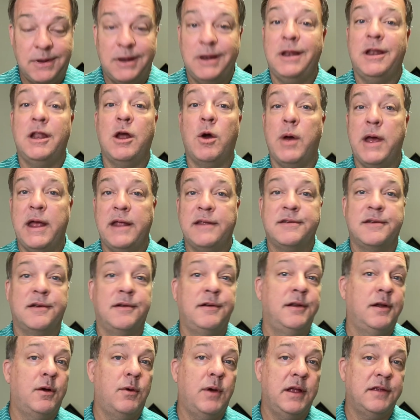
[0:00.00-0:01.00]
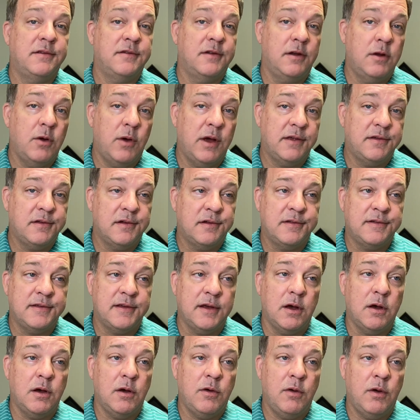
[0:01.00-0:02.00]
No answer.
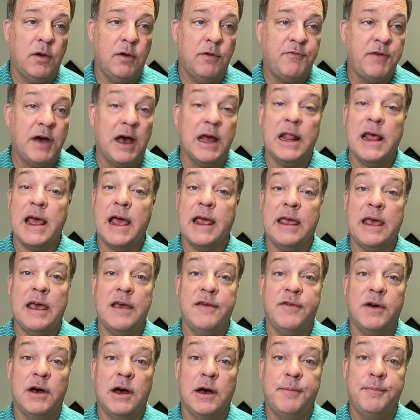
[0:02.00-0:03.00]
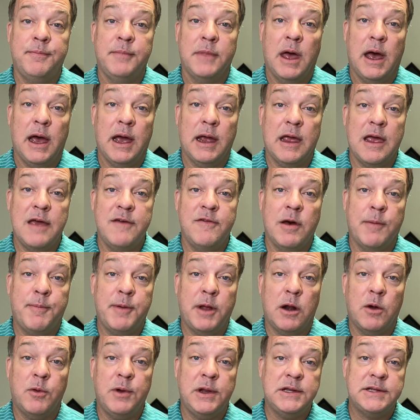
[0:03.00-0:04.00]
So finally I gave up. And
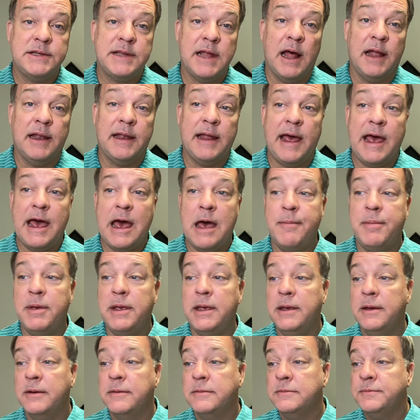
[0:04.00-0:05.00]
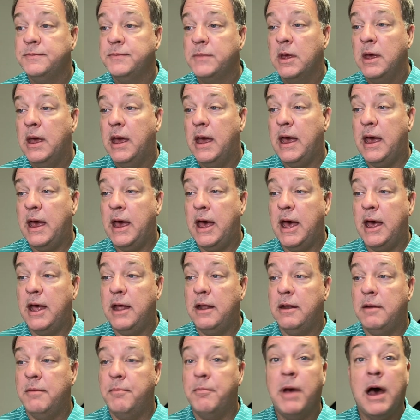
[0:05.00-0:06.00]
I reached out to Abby
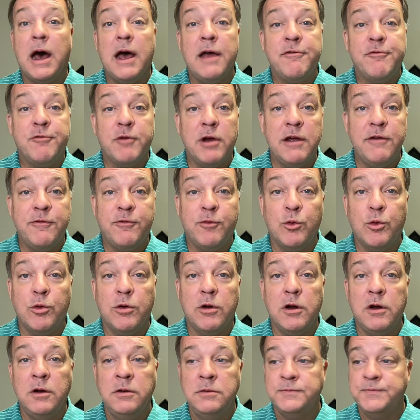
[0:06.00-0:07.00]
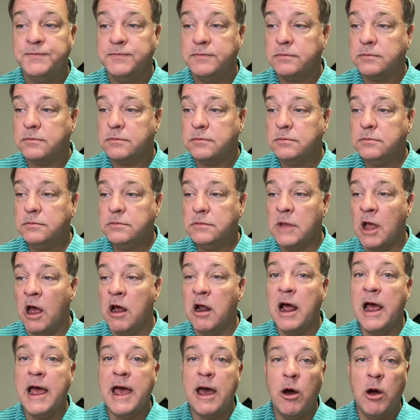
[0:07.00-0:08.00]
at my freight forwarder.
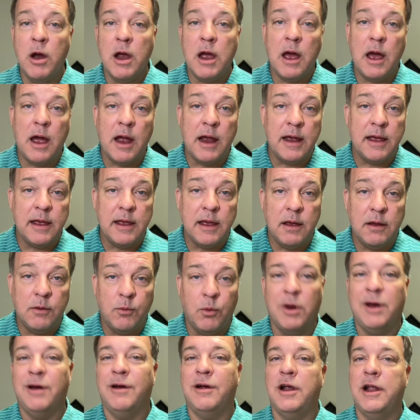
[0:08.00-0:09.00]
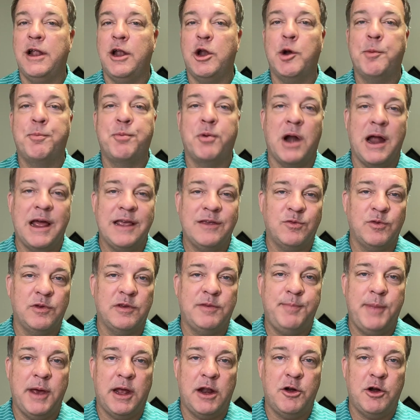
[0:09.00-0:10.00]
Well, and her price was
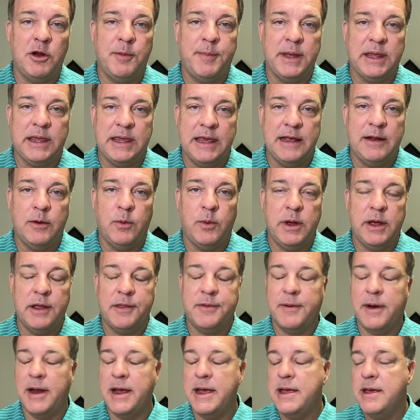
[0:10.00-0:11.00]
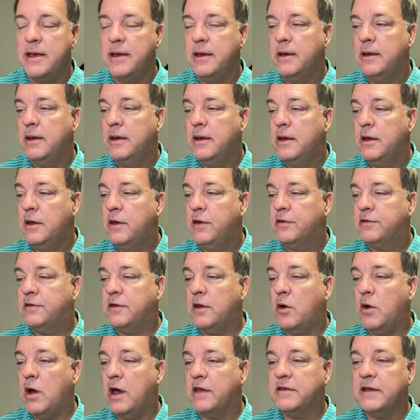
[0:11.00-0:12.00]
better to begin with, right?
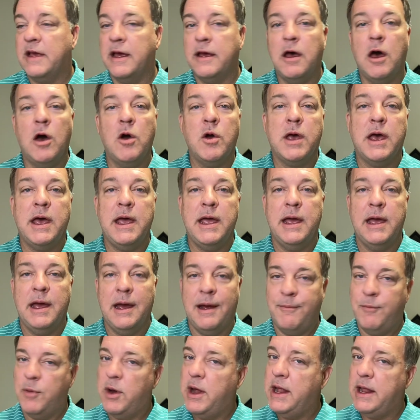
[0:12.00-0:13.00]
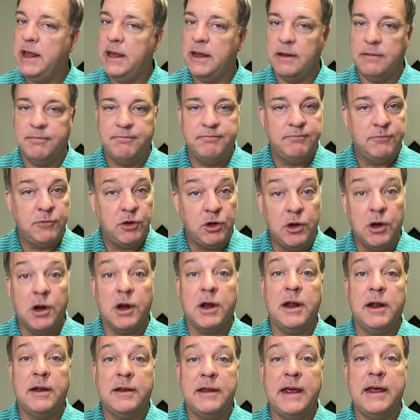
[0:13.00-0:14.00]
So I was like, okay, I'm ready. You're
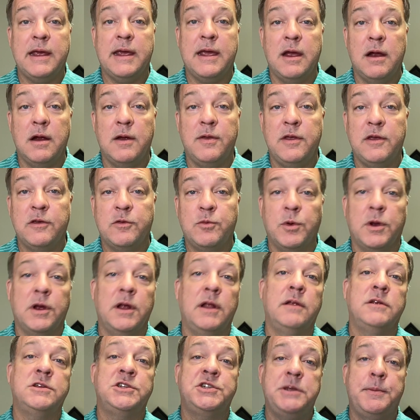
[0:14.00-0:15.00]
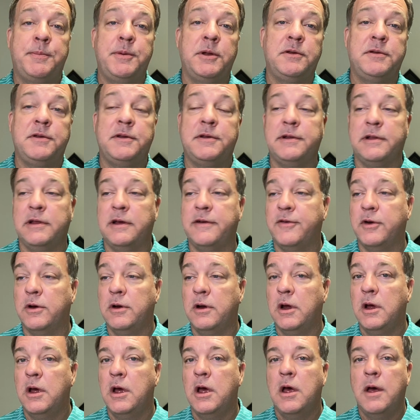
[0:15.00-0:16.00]
going to take care of this. We're going to ship it to deliver.